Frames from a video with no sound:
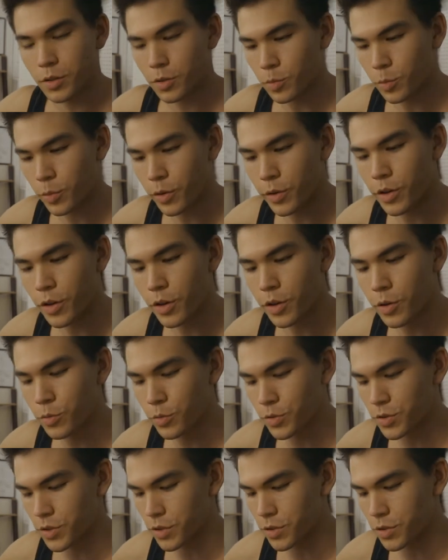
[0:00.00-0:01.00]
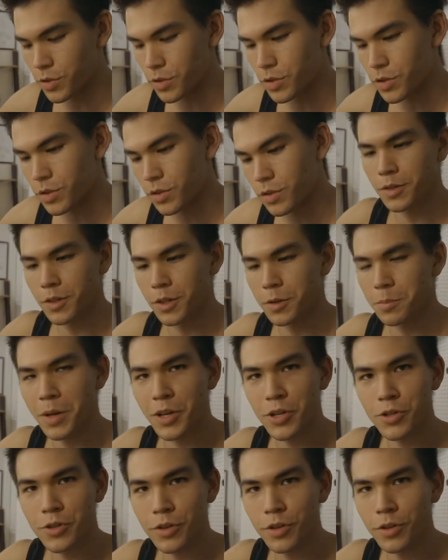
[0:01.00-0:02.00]
where the nose is and
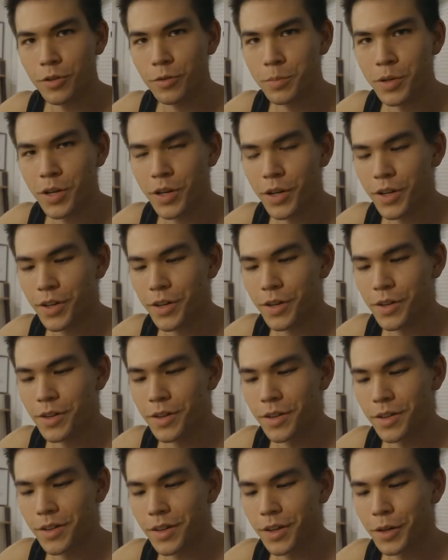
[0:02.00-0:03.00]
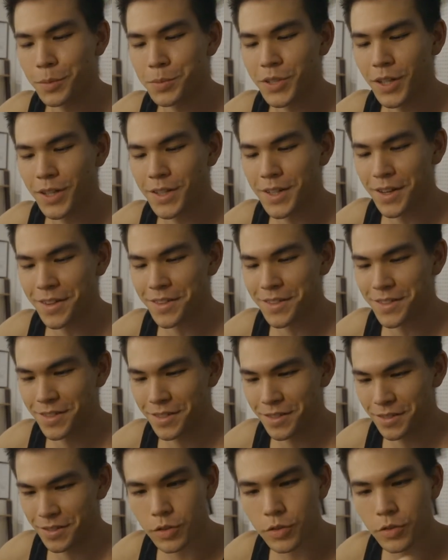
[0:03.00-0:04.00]
make sure you don't put it in upside down.
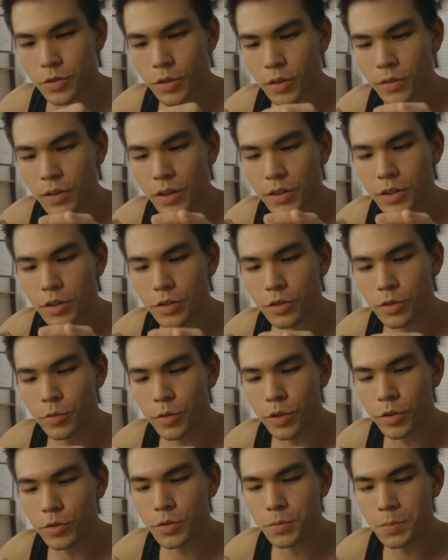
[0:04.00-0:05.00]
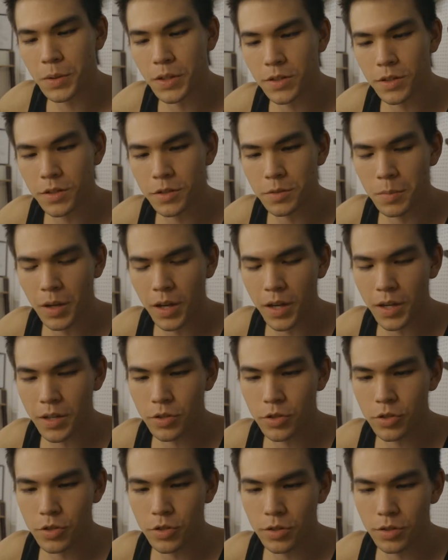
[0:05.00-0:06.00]
So I've got the two nose pieces
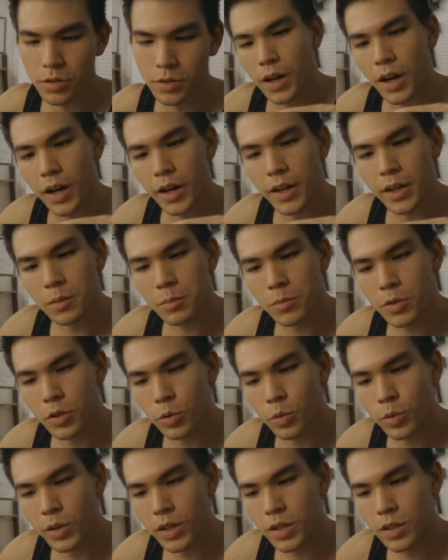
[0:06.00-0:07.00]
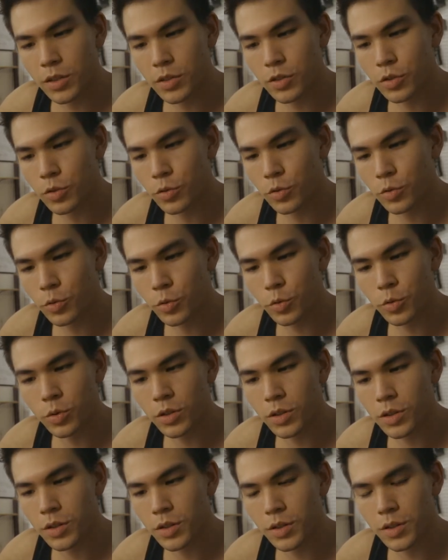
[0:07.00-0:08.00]
matched. I am going
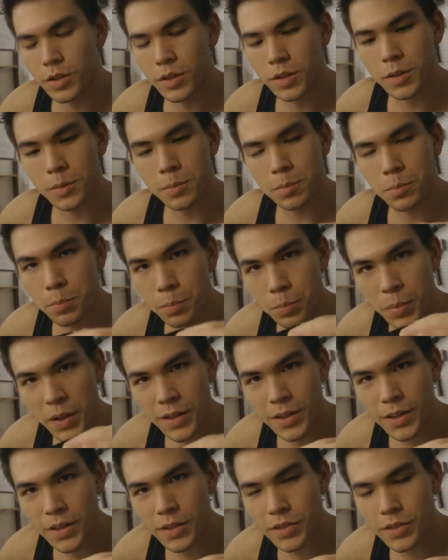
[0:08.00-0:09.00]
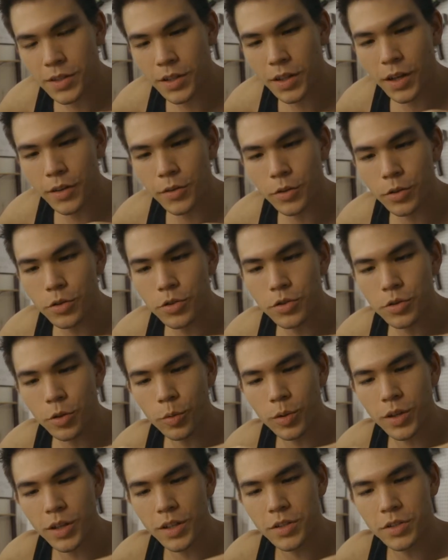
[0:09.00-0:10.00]
to pin these together so
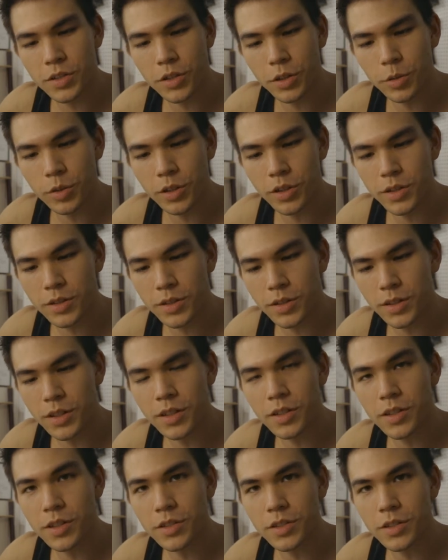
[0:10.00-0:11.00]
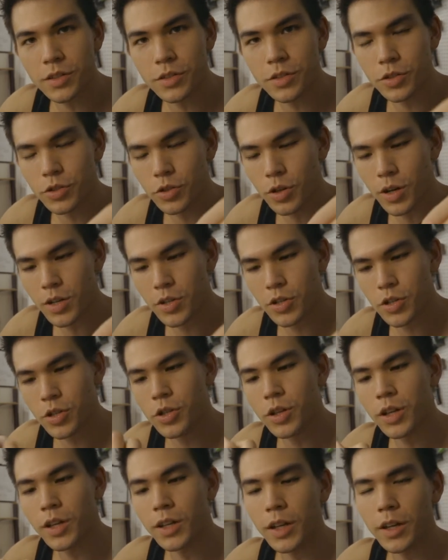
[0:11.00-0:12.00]
when I sew it, it doesn't
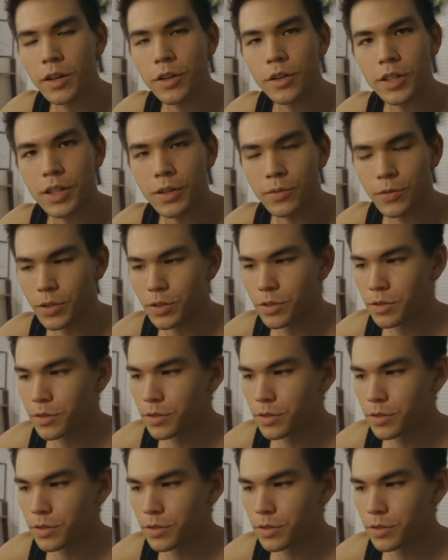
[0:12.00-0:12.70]
stretch and get uneven.